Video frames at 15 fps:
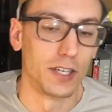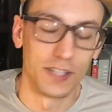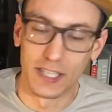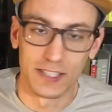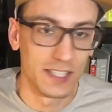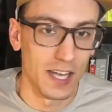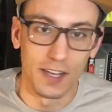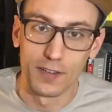and
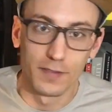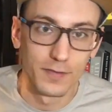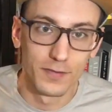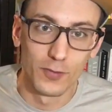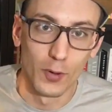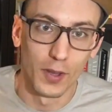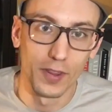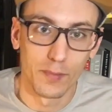that's kind of
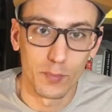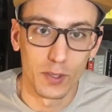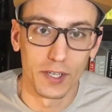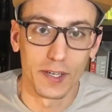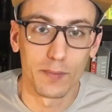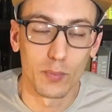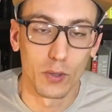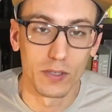one of the
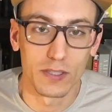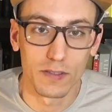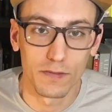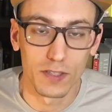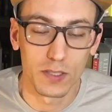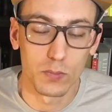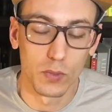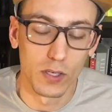brilliant points of
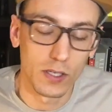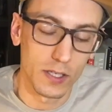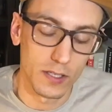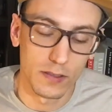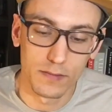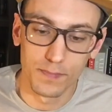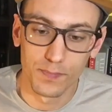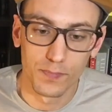this book and